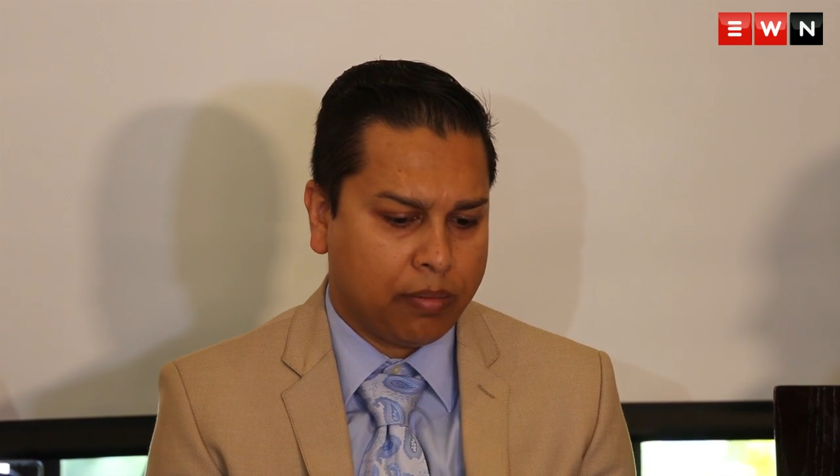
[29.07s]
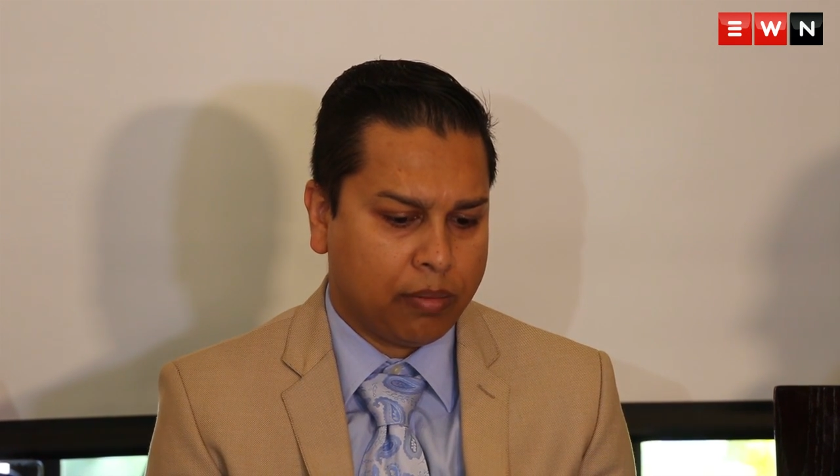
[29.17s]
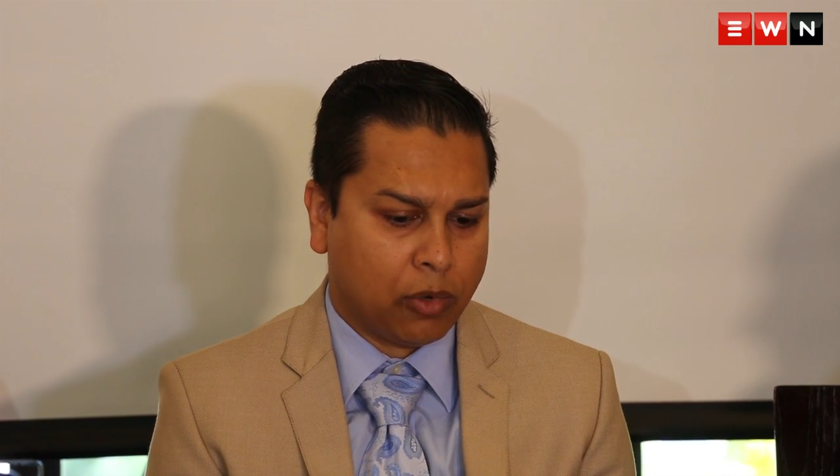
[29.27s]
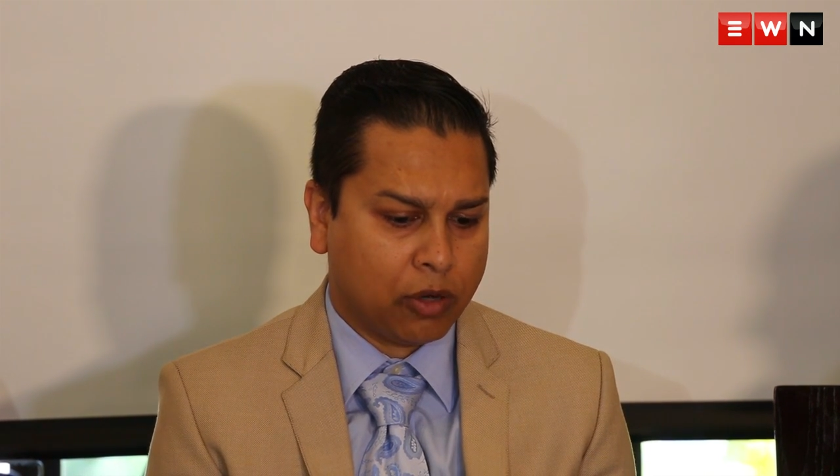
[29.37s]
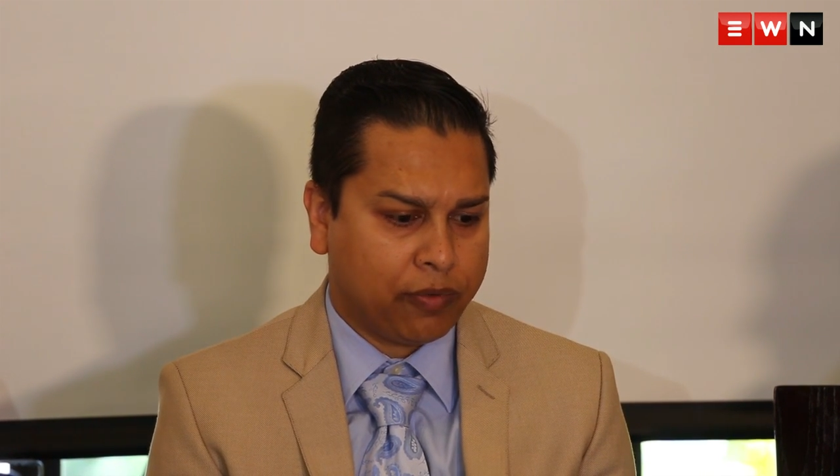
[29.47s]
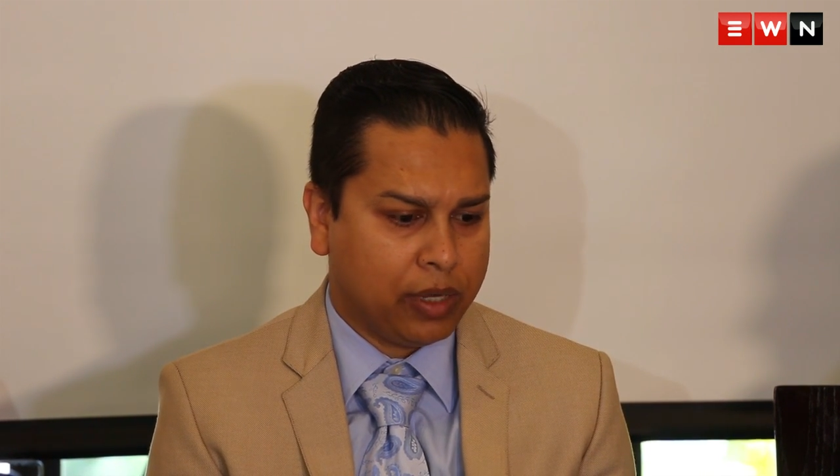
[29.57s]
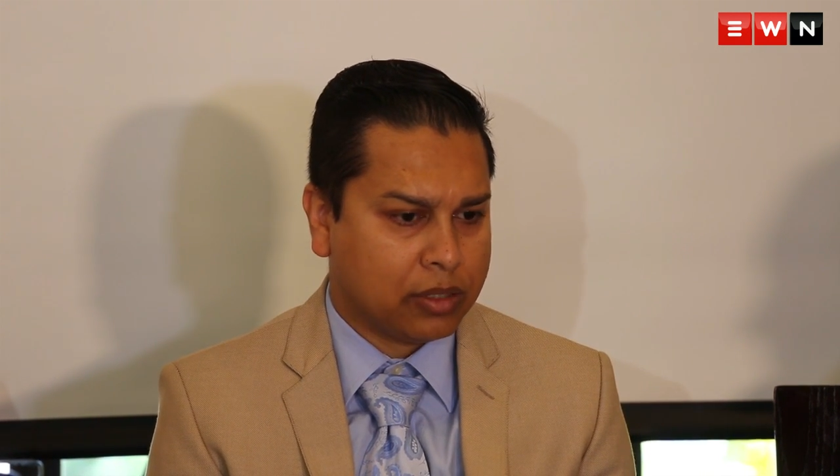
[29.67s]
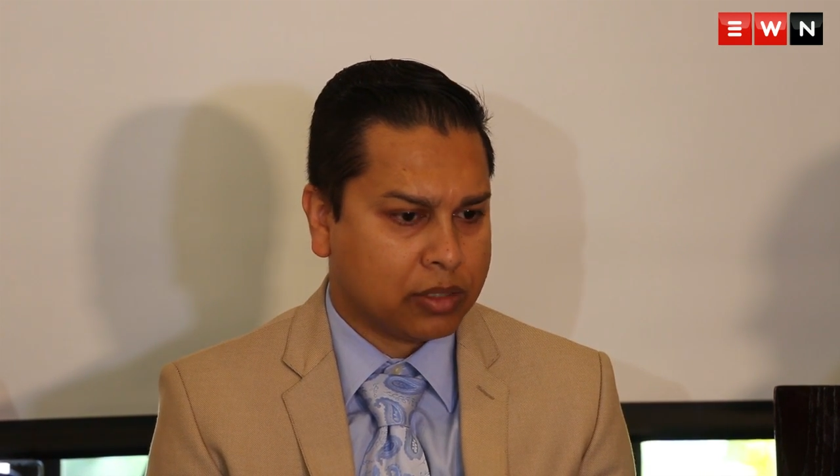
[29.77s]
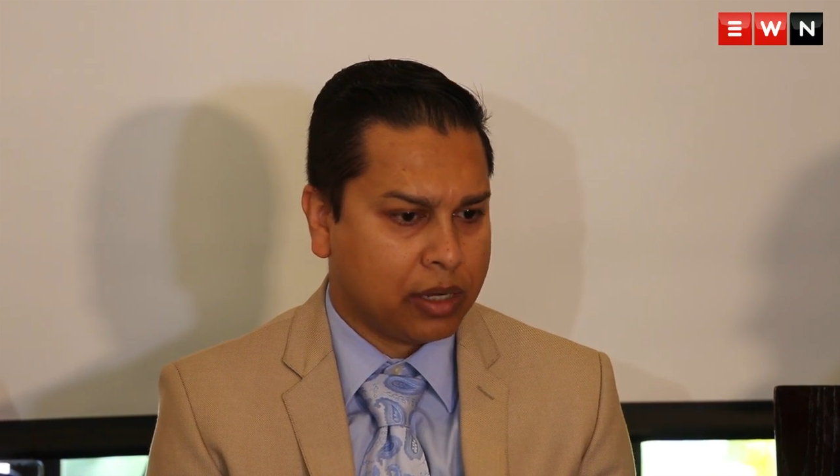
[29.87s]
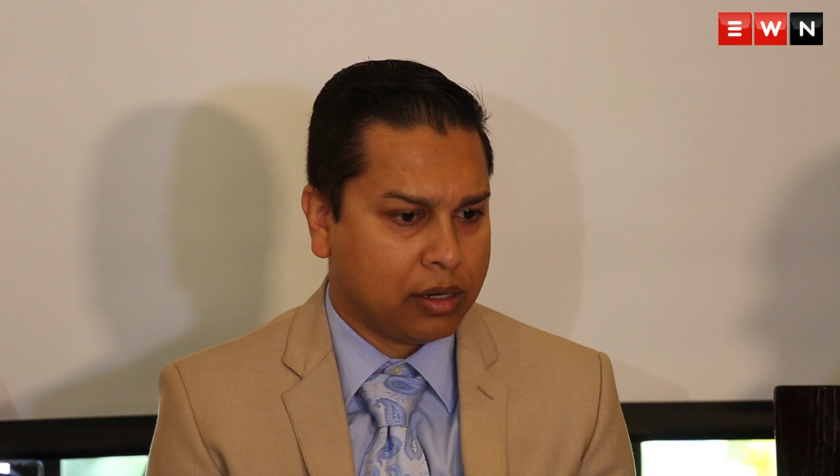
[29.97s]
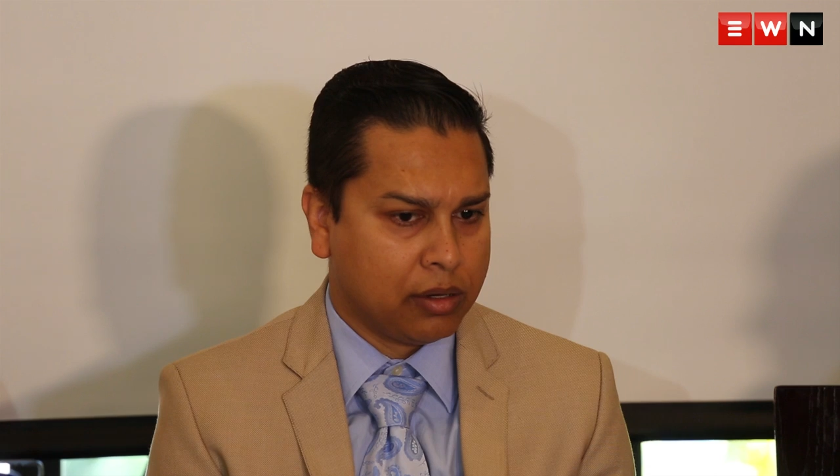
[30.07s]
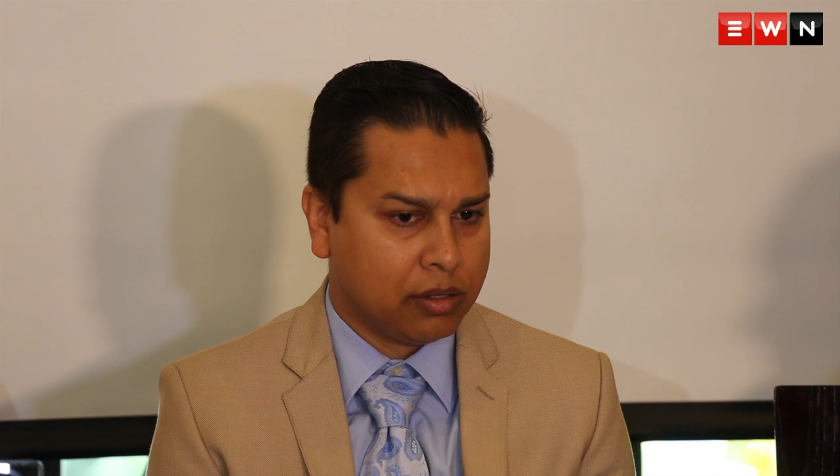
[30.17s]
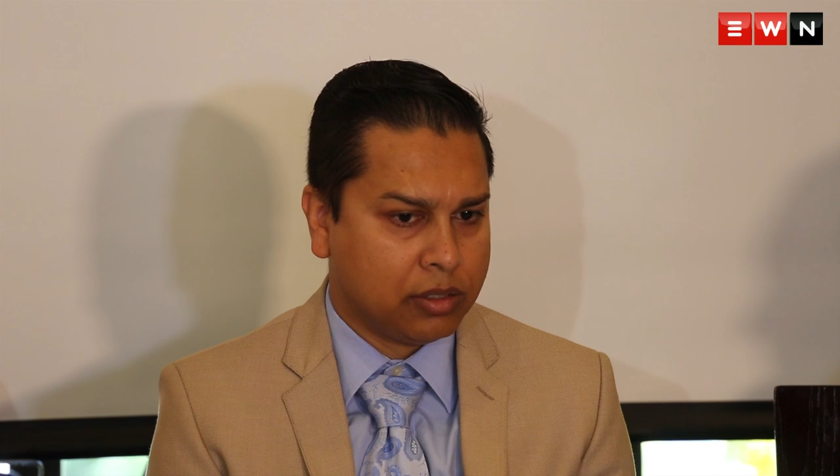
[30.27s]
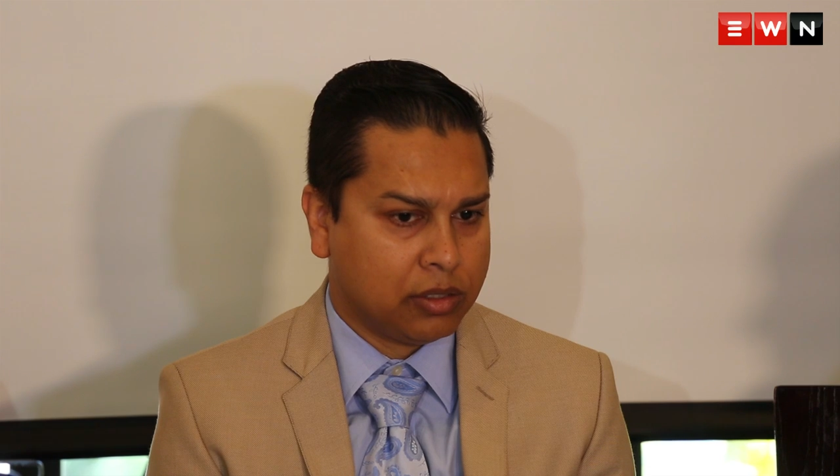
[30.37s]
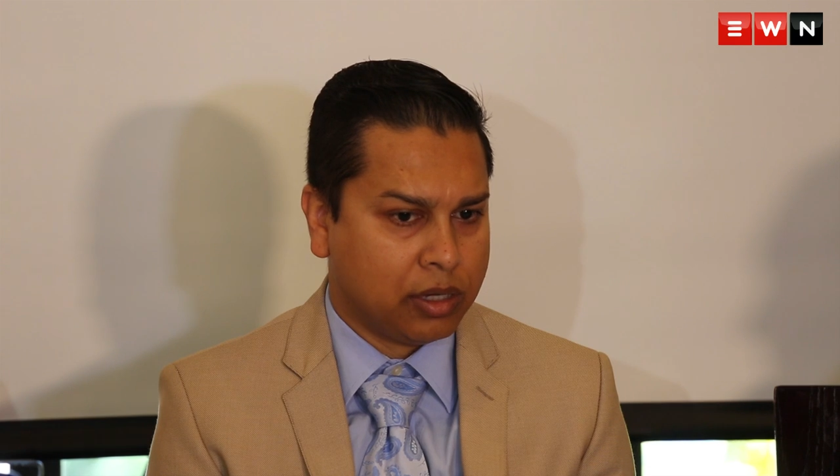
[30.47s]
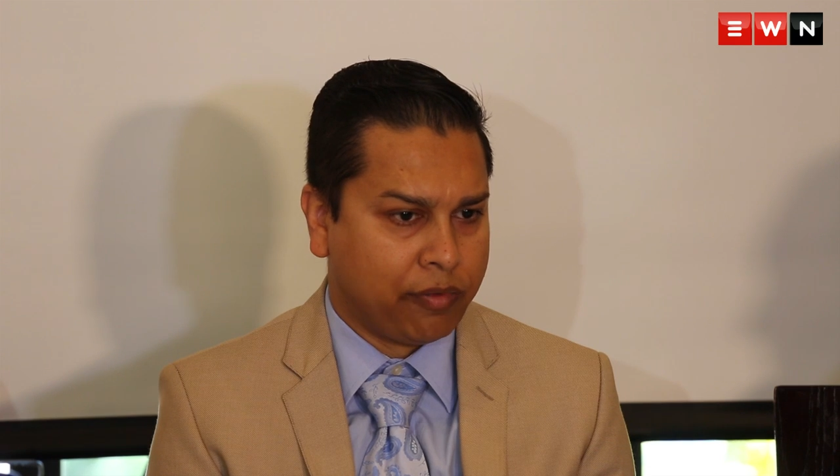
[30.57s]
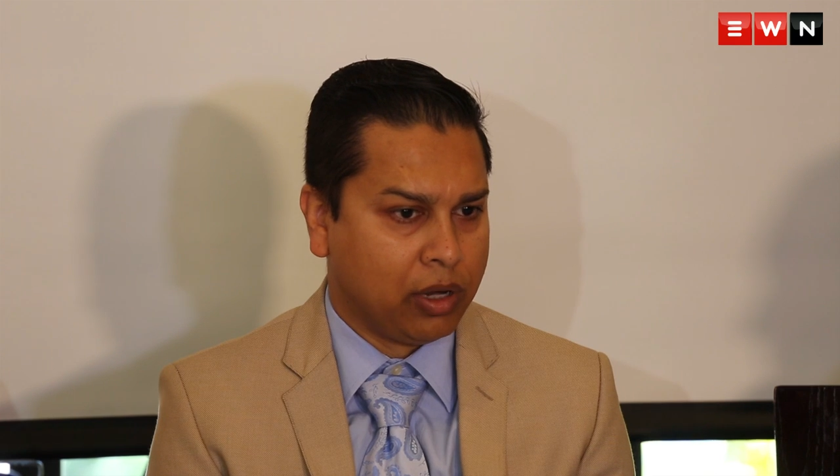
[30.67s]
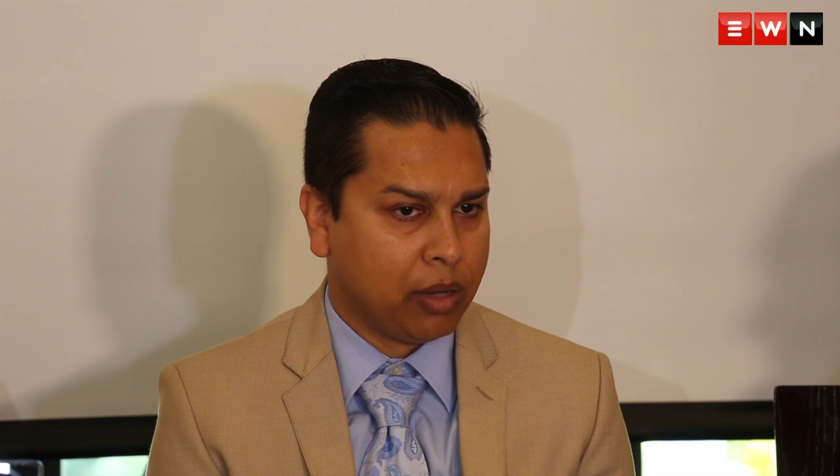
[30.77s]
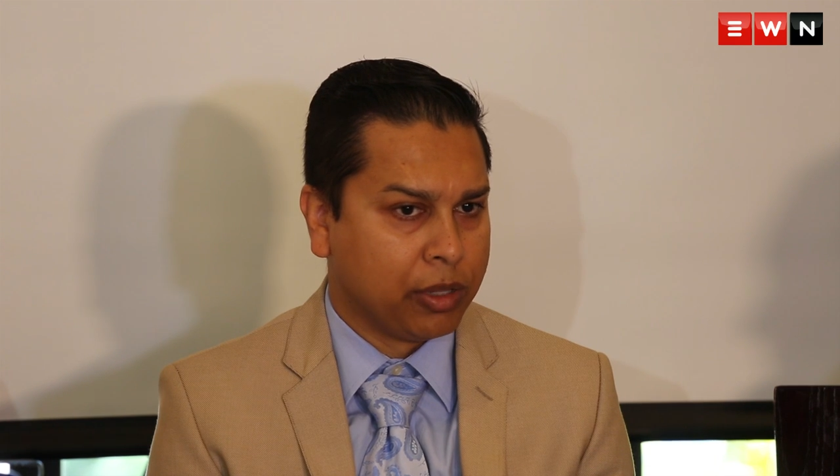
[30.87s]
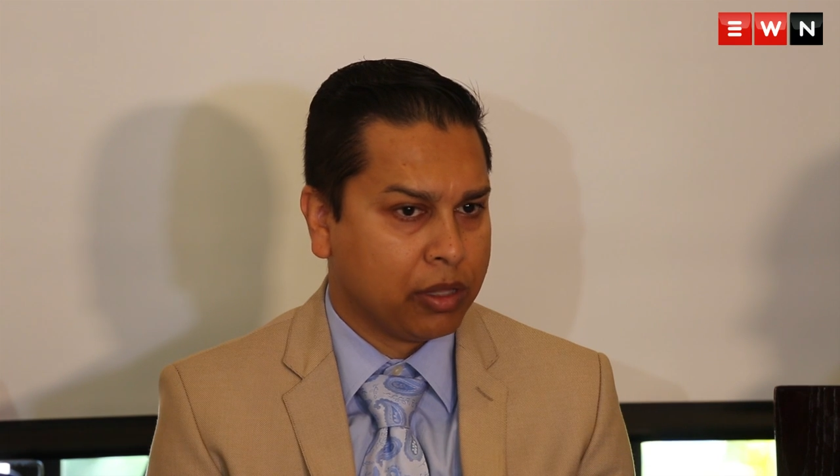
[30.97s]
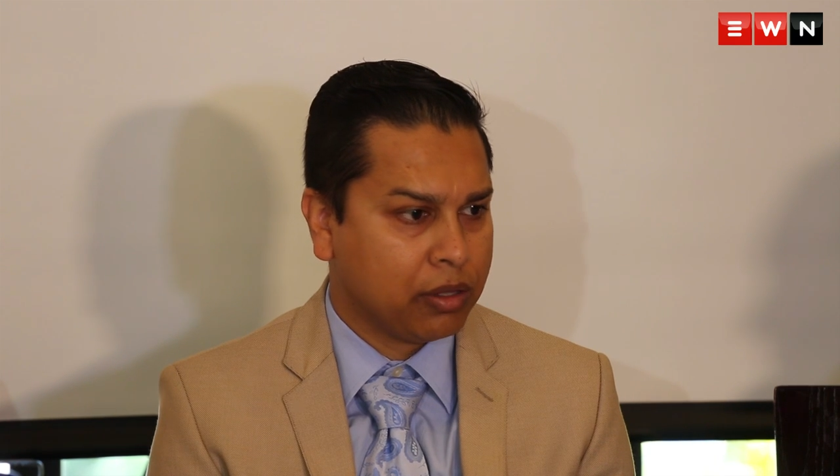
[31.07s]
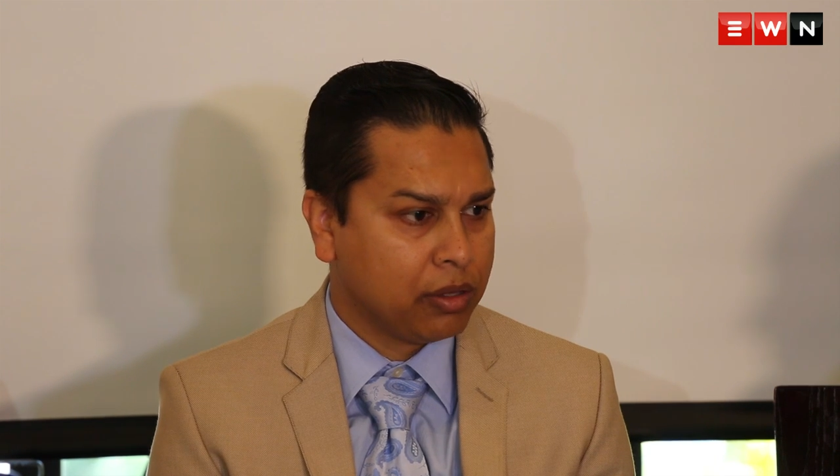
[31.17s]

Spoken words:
Mark Fields and Jeffrey Nemeth